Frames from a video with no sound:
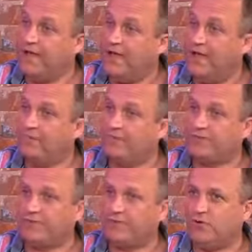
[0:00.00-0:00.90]
Run
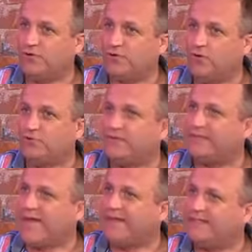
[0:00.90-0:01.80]
some youth clubs, some
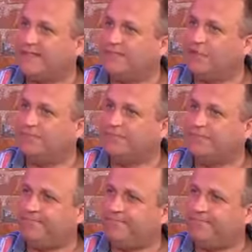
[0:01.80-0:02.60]
gardening clubs.